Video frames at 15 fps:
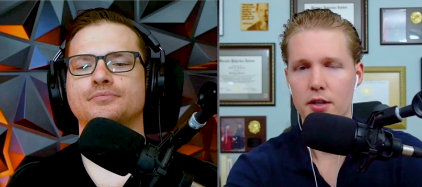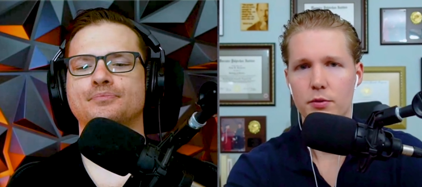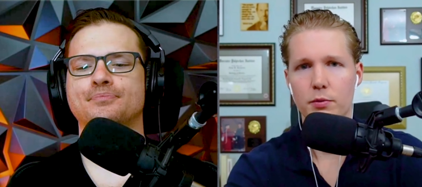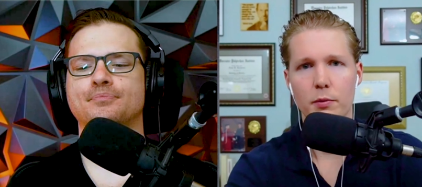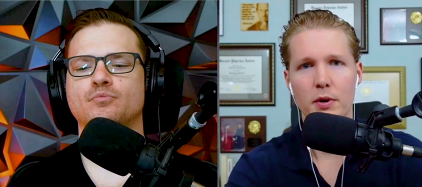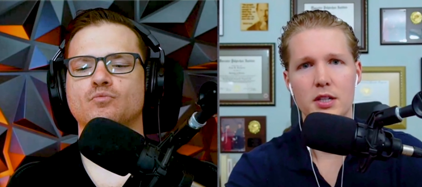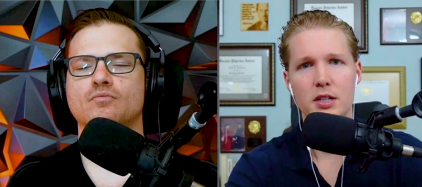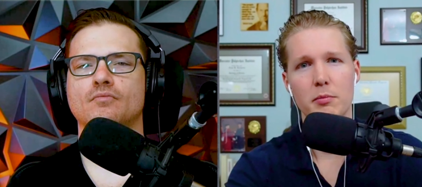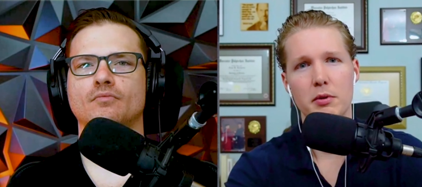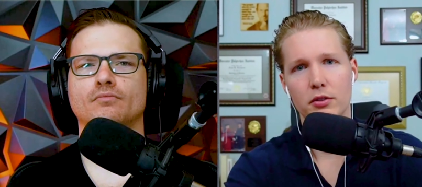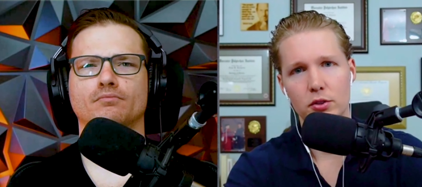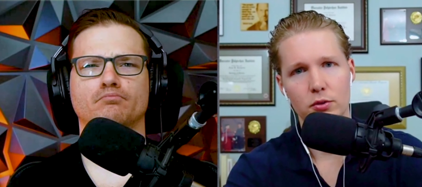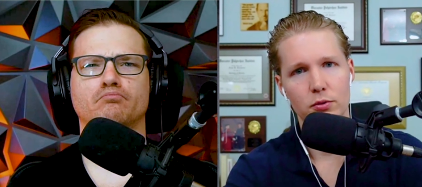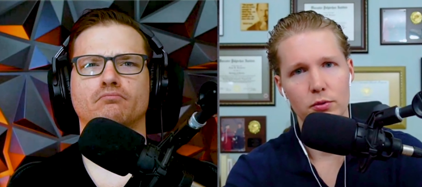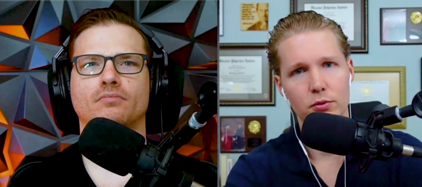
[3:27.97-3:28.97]
Speaker 1: We went to middle
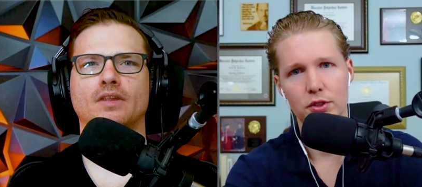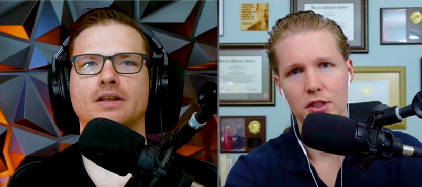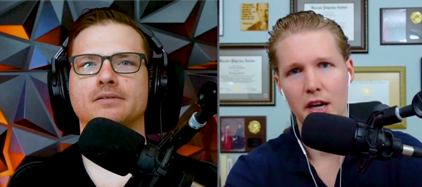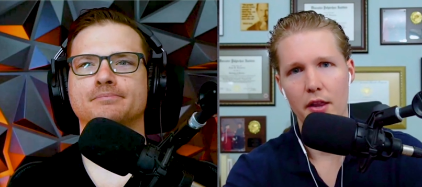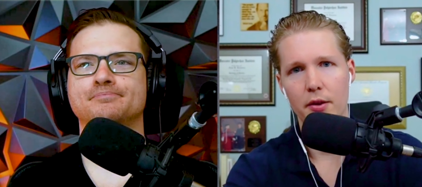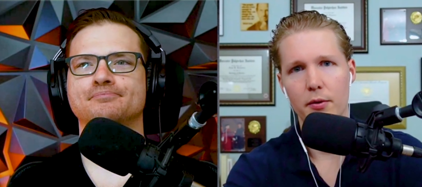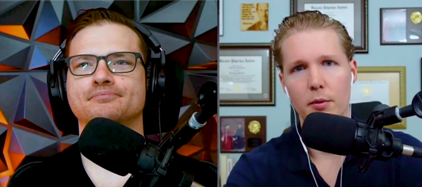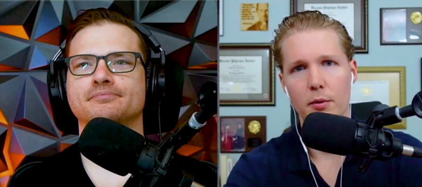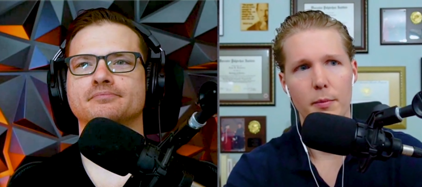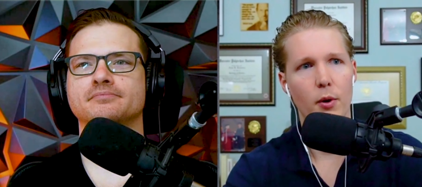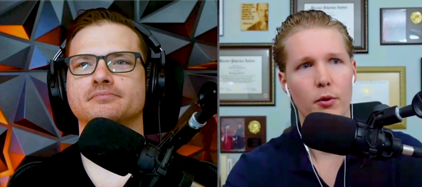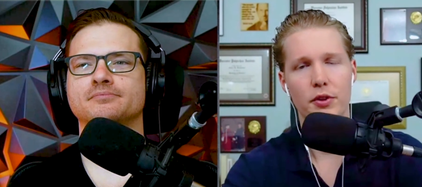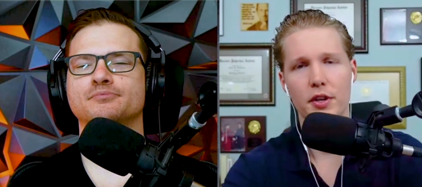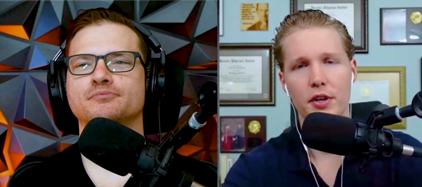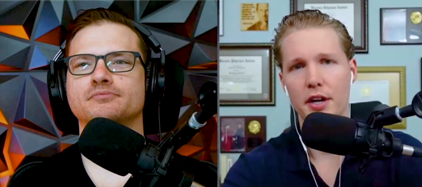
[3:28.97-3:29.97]
school together. We both
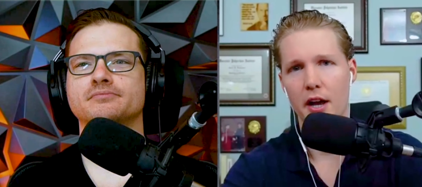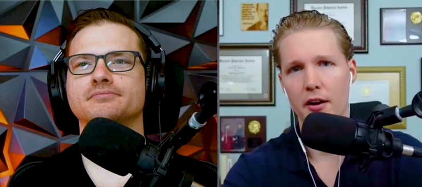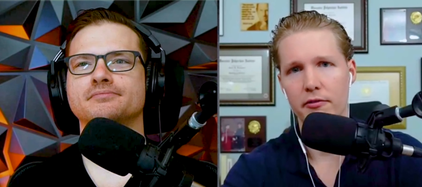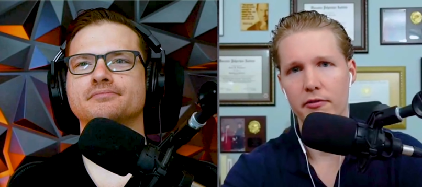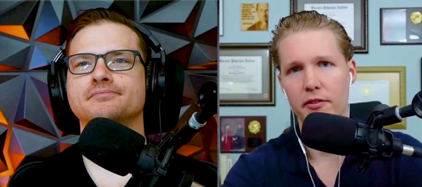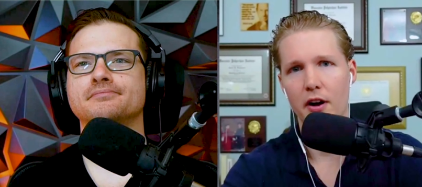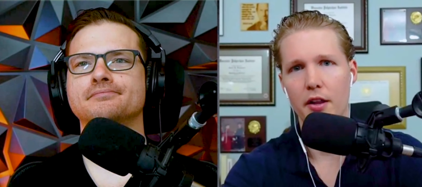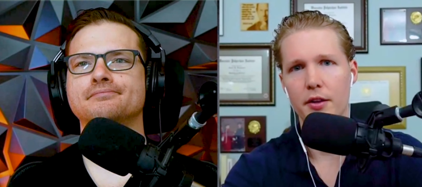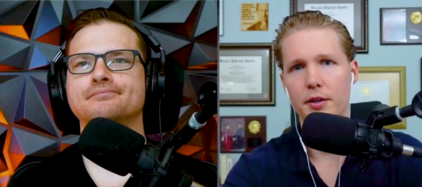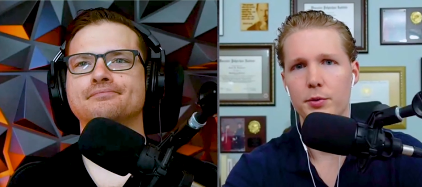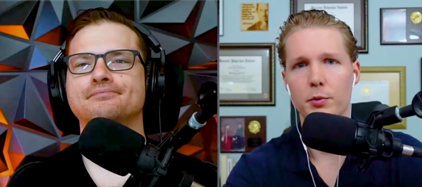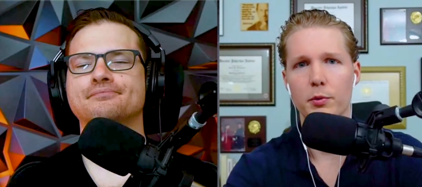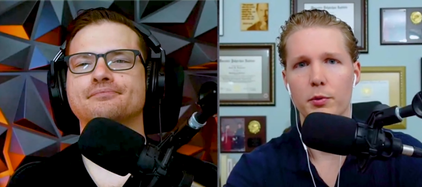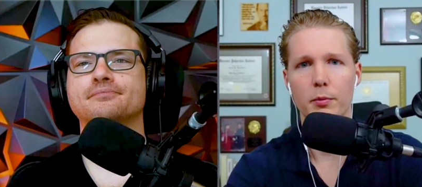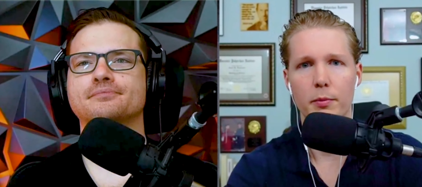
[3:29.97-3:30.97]
didn't have fathers. We
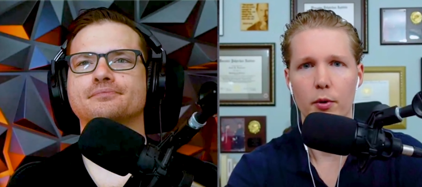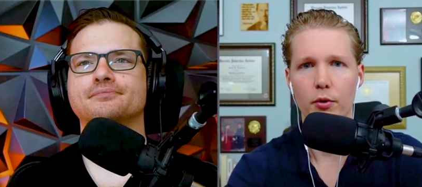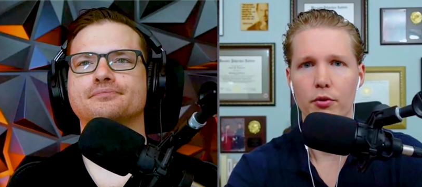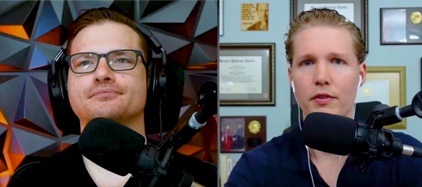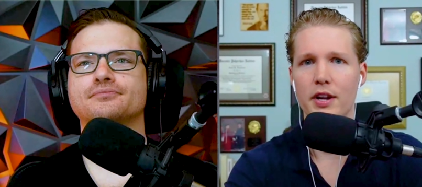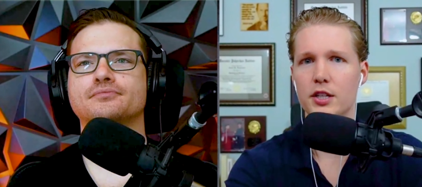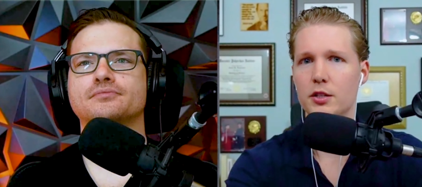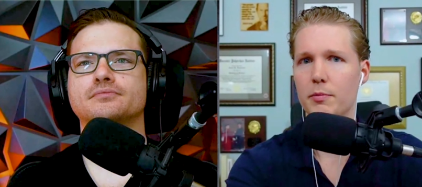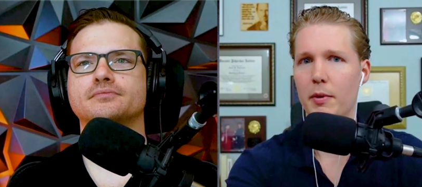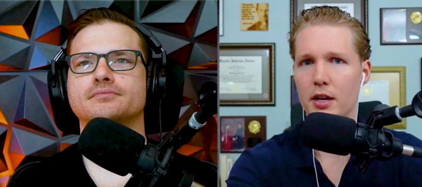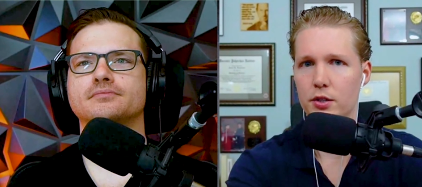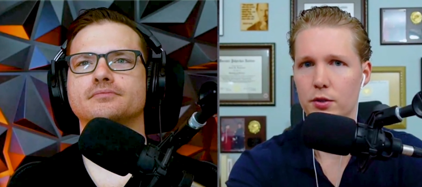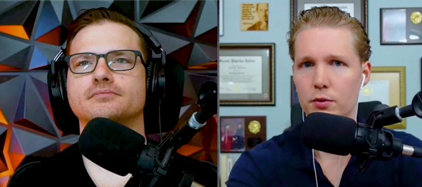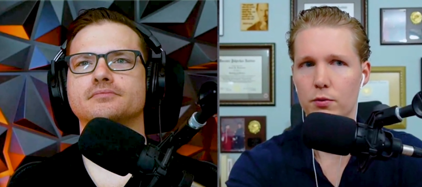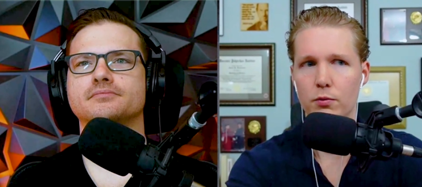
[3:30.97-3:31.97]
were both raised by
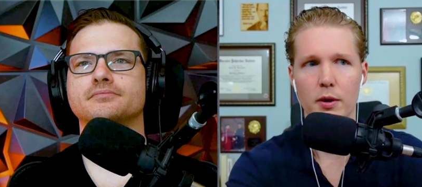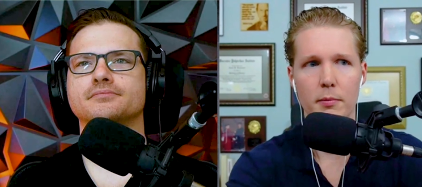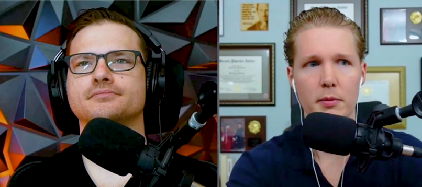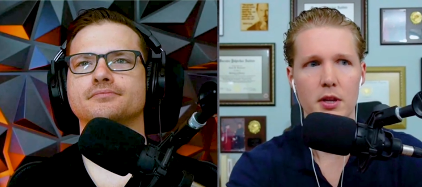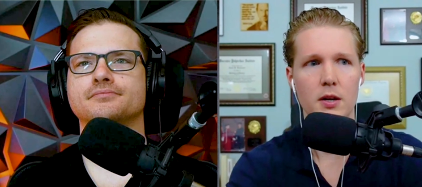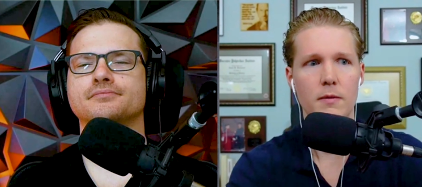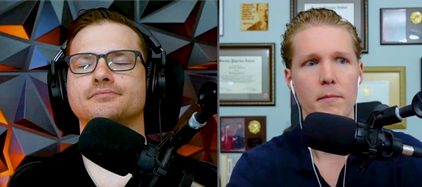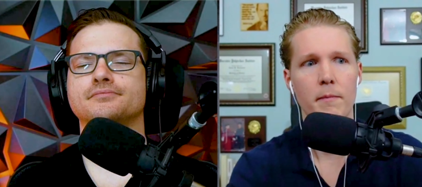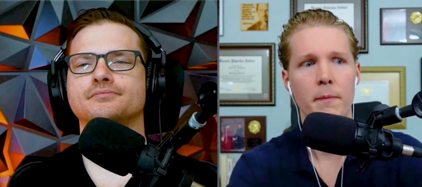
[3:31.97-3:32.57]
two women